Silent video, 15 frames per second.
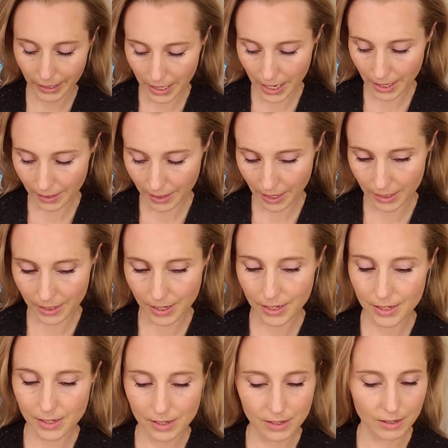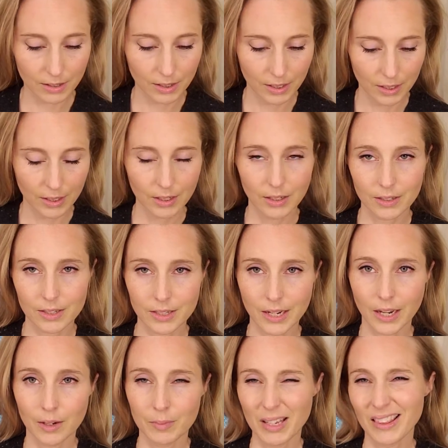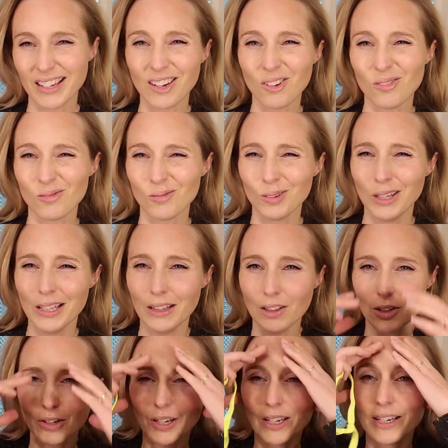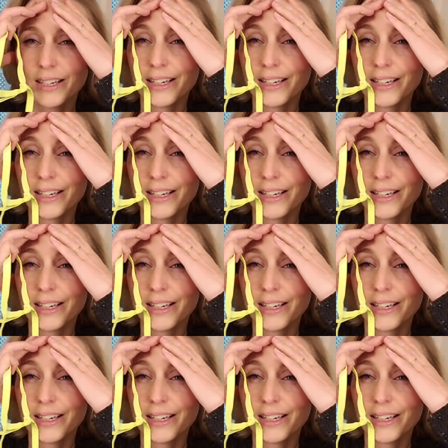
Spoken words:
yet that does stay on me, and they don't really look